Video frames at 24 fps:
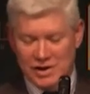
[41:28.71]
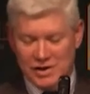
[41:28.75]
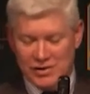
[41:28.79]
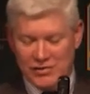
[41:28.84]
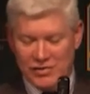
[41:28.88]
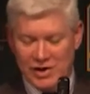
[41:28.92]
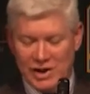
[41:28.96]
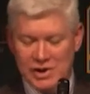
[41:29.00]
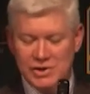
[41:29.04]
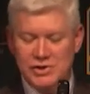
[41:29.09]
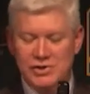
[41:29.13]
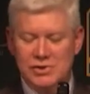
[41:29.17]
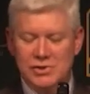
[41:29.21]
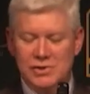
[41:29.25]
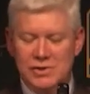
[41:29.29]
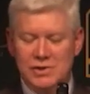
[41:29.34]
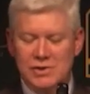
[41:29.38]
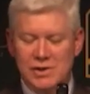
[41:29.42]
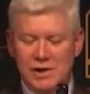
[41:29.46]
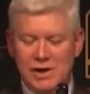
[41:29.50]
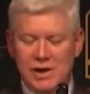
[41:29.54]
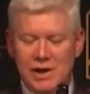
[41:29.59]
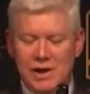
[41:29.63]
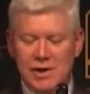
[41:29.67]
rational
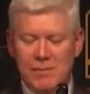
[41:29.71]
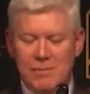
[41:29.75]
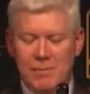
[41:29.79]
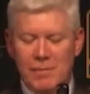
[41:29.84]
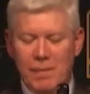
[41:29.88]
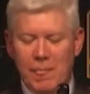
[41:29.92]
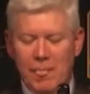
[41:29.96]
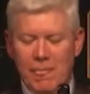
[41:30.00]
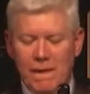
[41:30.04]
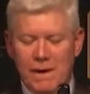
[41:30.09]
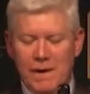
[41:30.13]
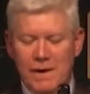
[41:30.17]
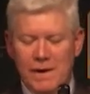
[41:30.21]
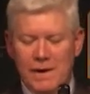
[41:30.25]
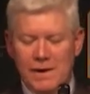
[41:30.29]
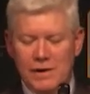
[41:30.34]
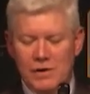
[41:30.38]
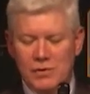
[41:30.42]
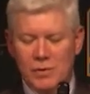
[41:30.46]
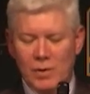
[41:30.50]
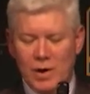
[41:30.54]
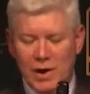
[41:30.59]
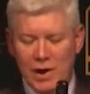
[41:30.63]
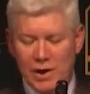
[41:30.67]
um, uh,
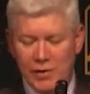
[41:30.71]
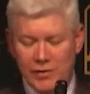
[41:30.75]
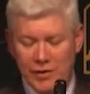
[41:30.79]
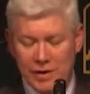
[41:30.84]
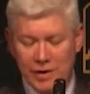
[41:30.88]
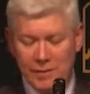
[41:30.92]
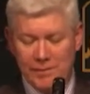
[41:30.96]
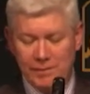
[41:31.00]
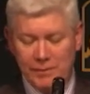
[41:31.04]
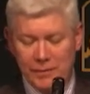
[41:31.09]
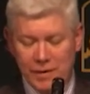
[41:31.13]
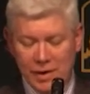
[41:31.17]
inquiry.